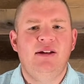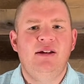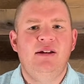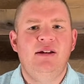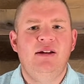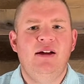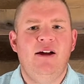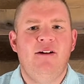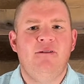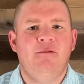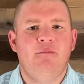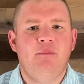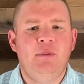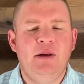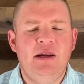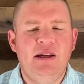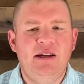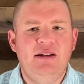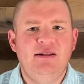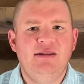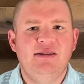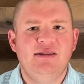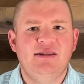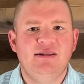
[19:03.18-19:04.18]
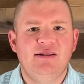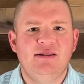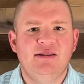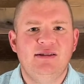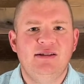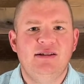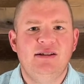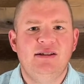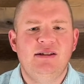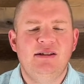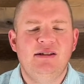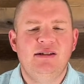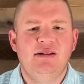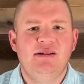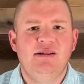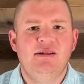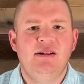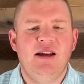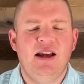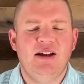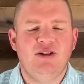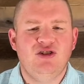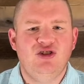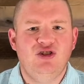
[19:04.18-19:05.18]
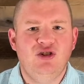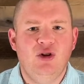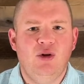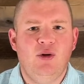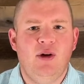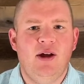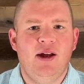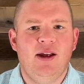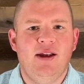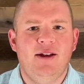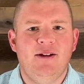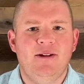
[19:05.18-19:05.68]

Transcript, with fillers: of peace and joy.